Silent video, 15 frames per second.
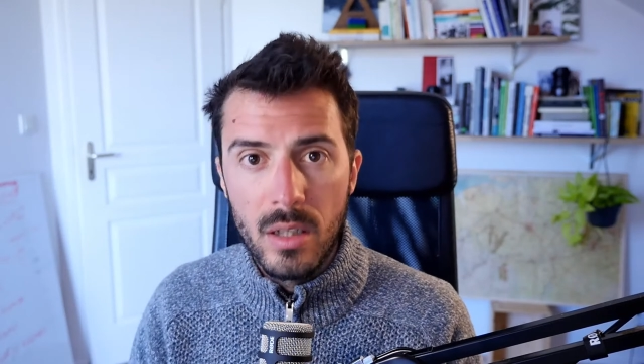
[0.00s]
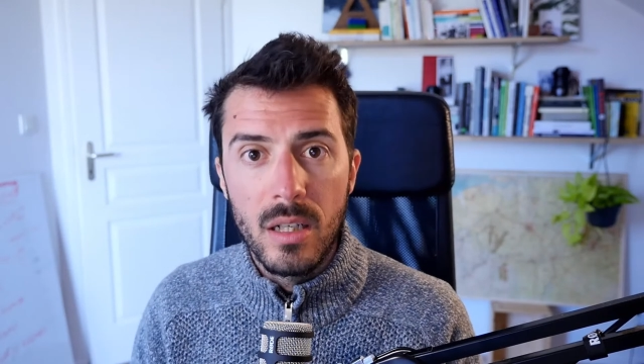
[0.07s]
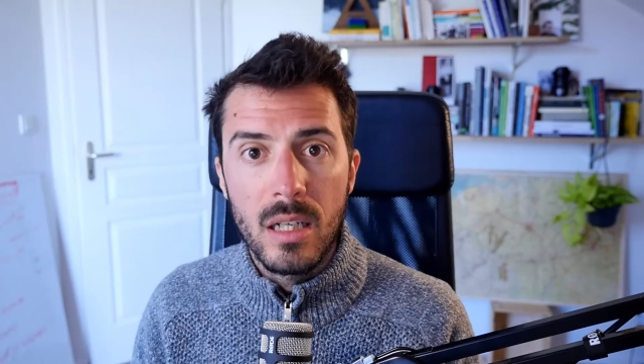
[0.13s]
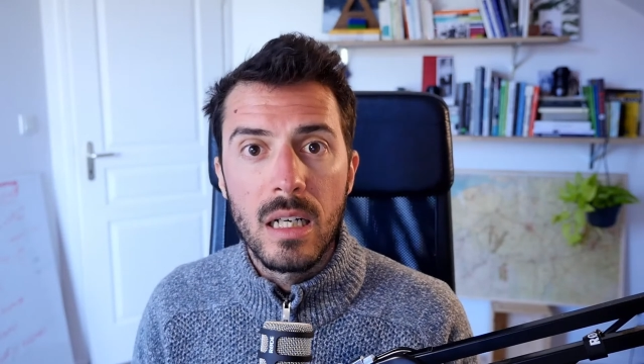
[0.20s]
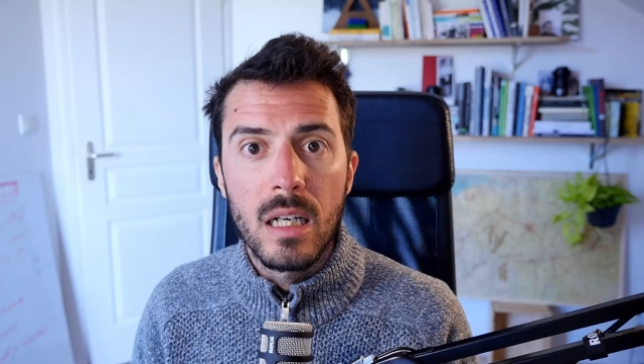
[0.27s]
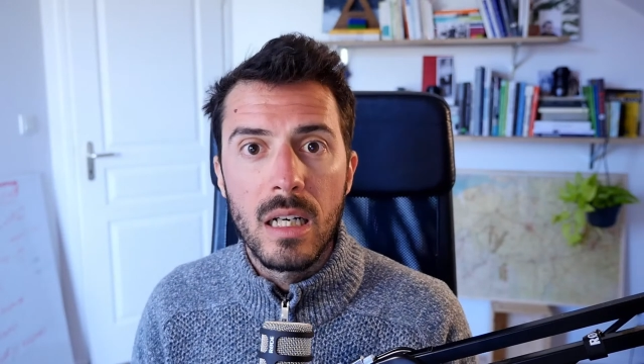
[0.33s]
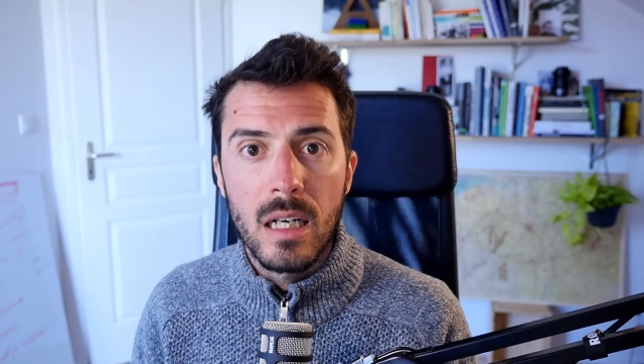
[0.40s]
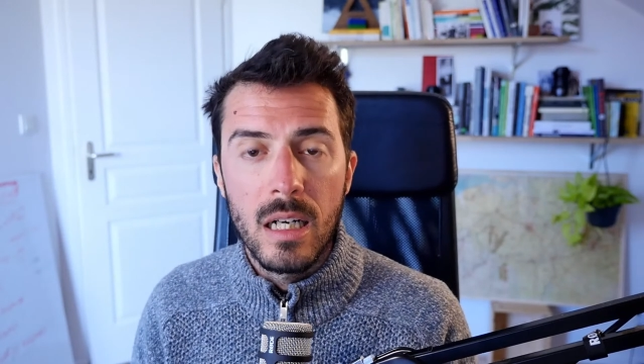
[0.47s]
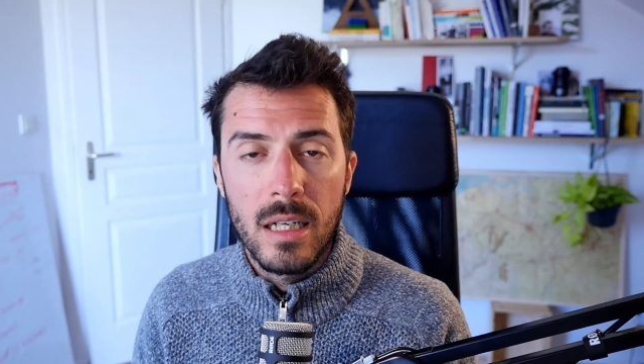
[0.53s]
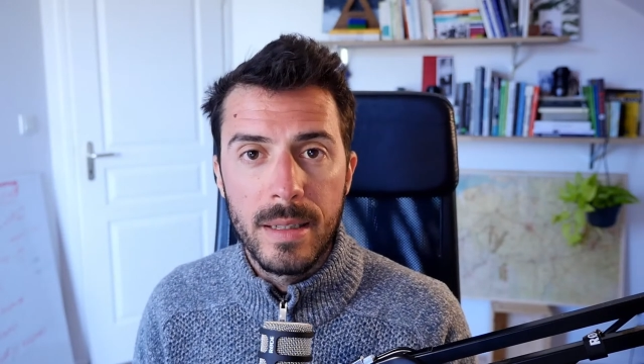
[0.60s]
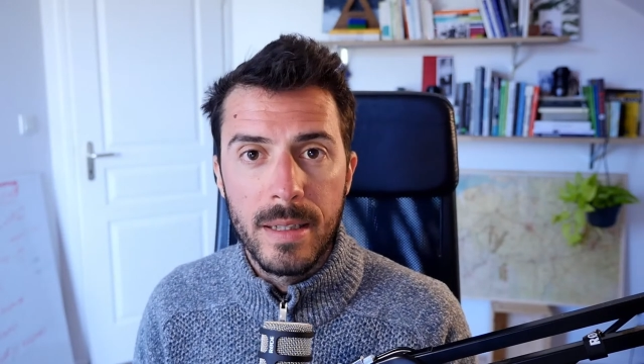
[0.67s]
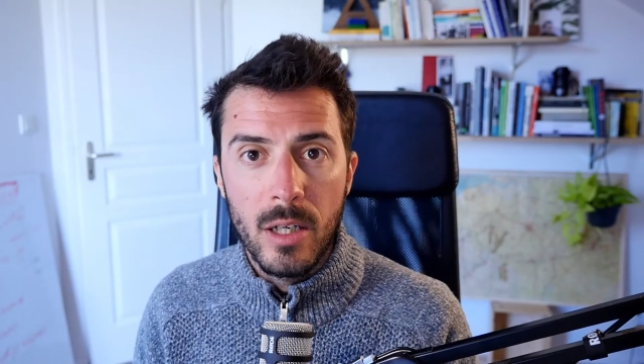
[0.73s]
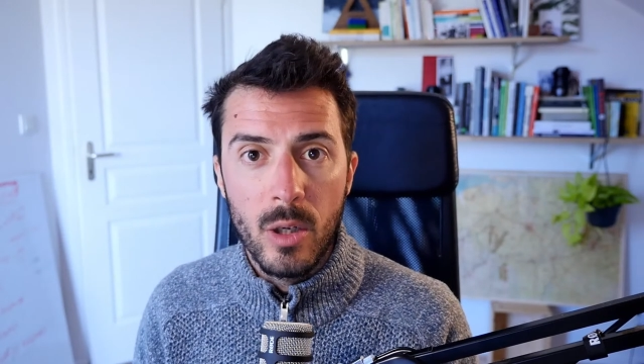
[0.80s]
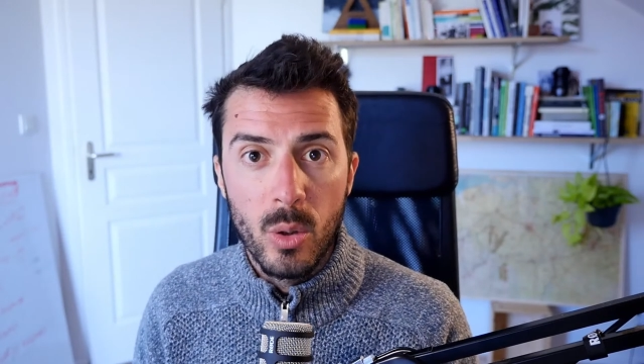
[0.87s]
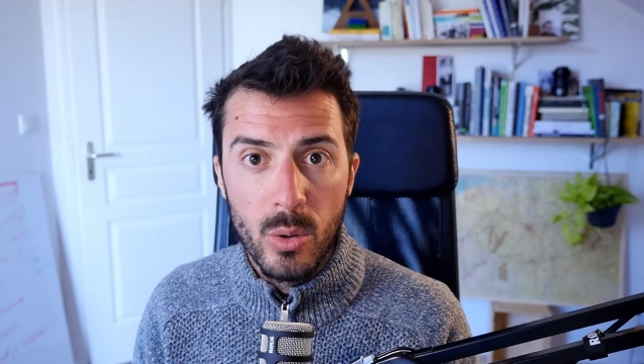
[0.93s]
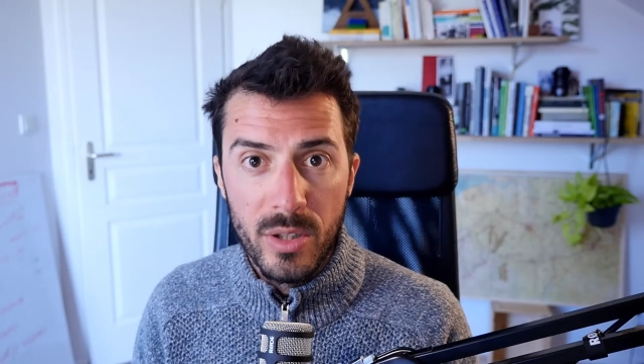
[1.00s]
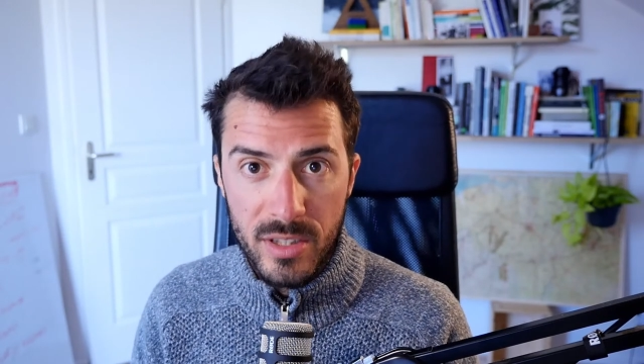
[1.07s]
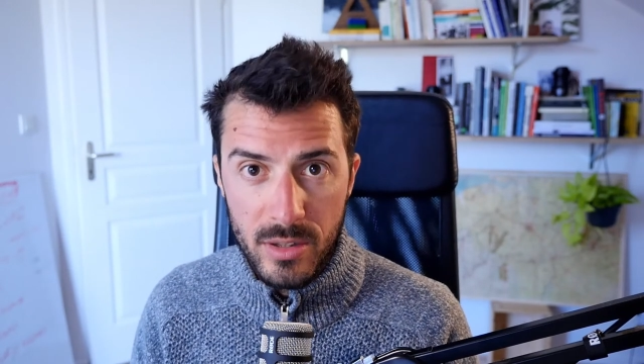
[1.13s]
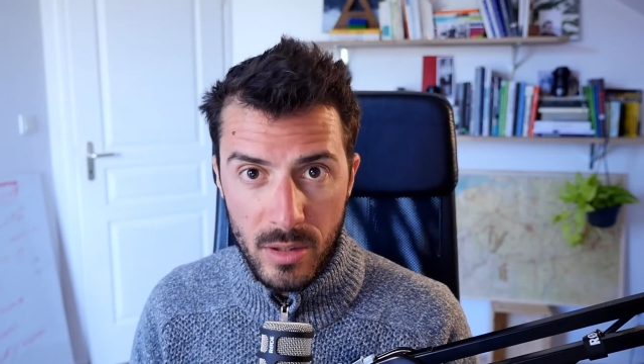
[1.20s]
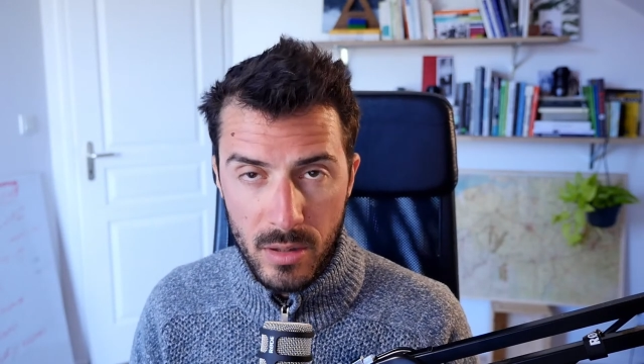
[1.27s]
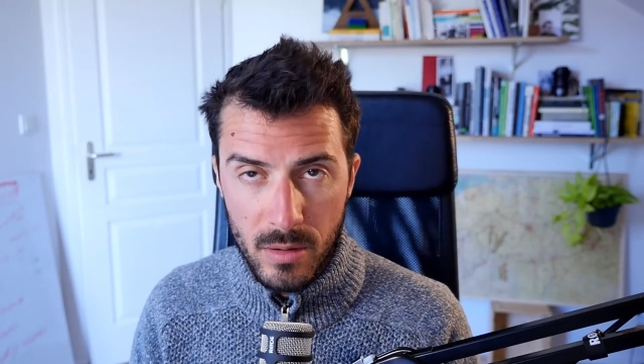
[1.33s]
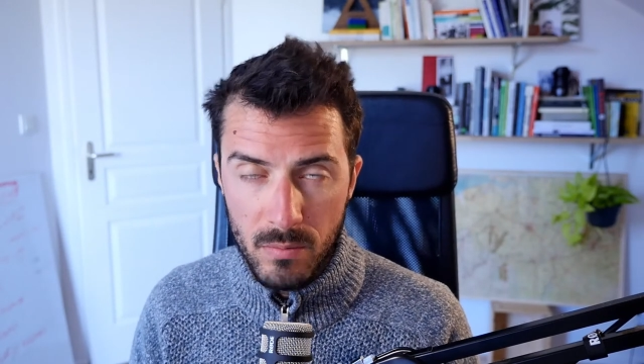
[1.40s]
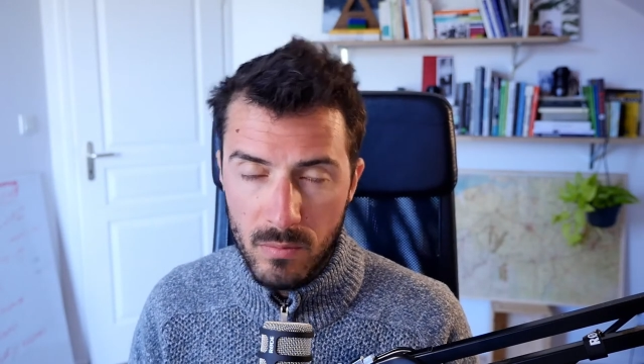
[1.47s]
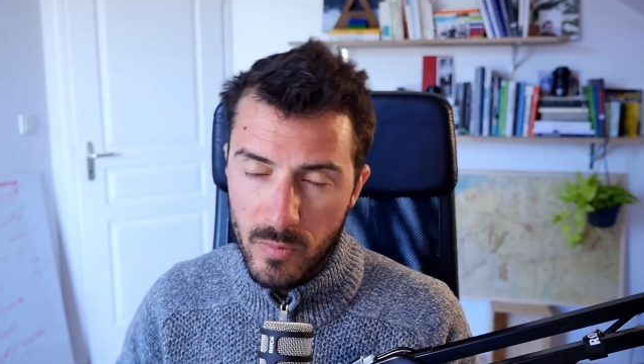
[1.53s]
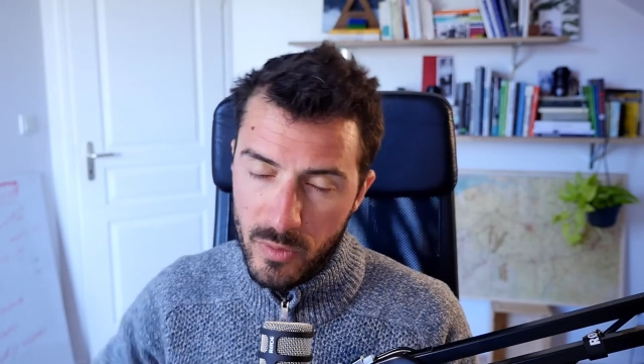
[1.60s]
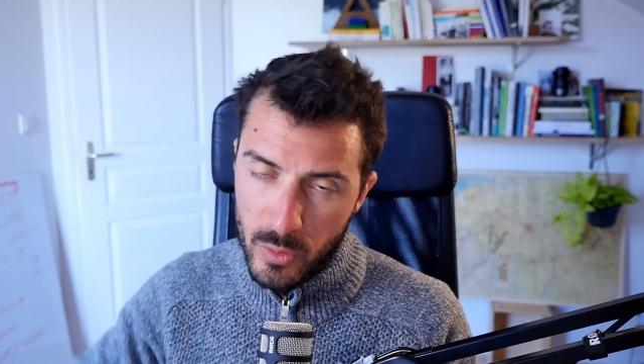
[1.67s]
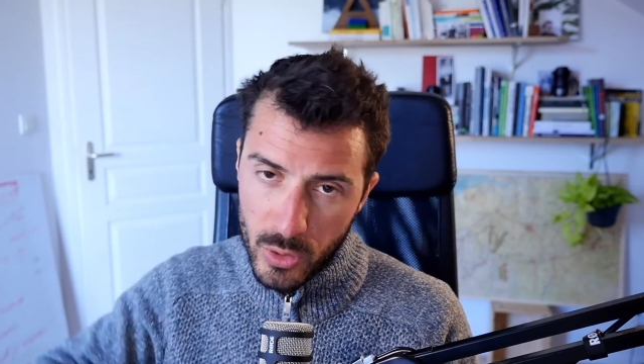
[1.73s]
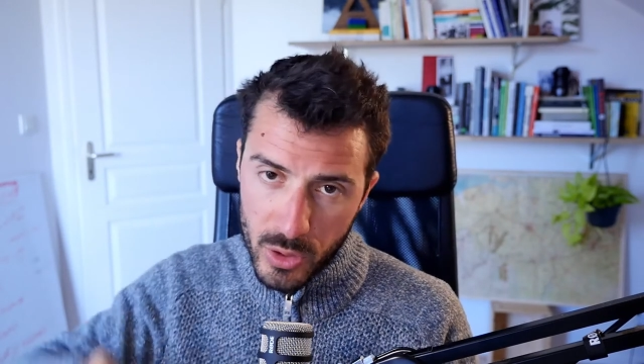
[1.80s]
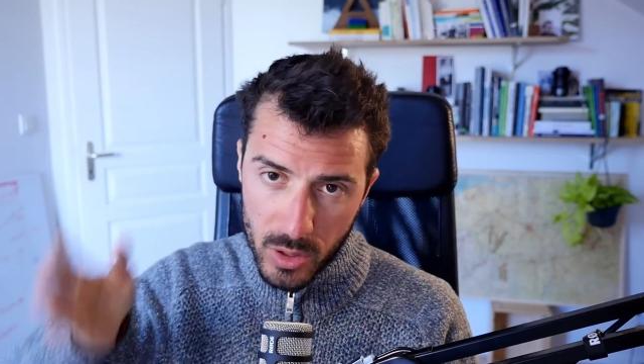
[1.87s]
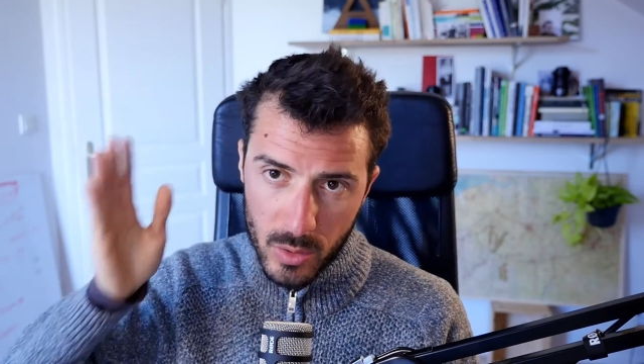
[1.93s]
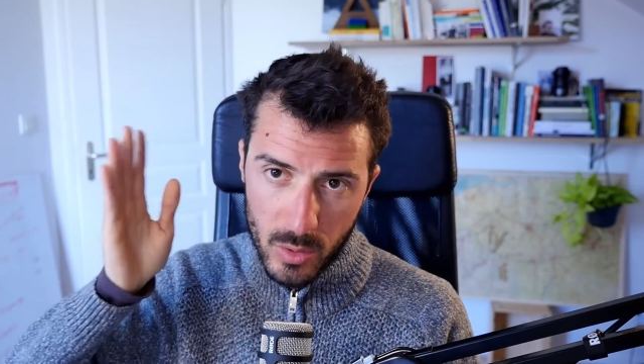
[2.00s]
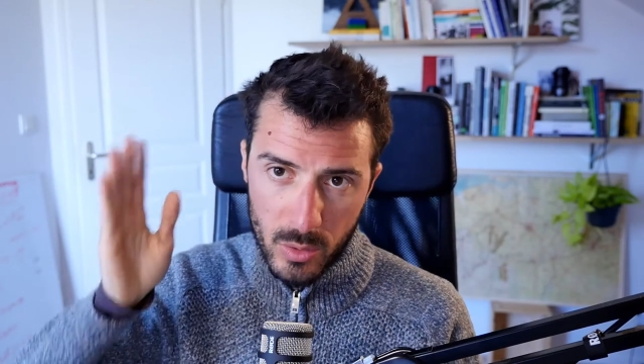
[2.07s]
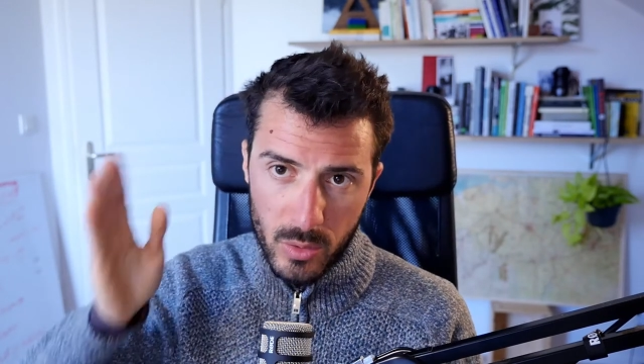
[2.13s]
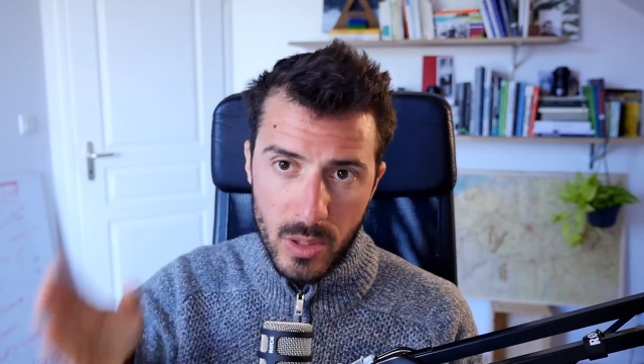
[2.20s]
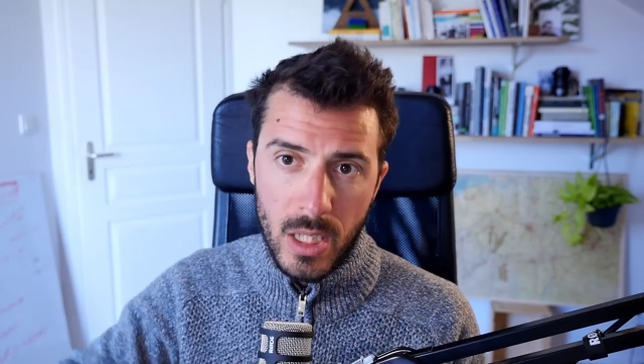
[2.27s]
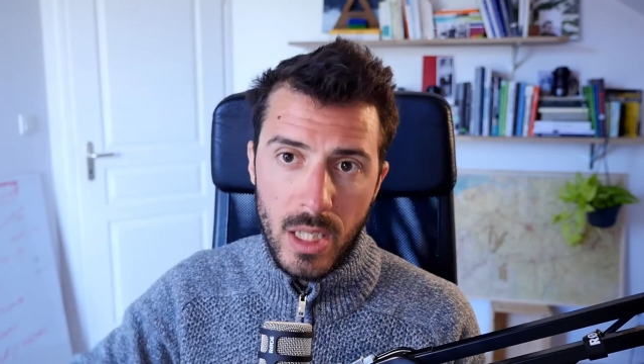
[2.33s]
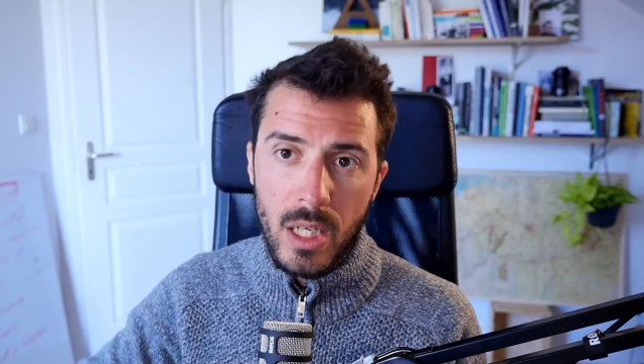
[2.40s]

uh, uh, uh vertical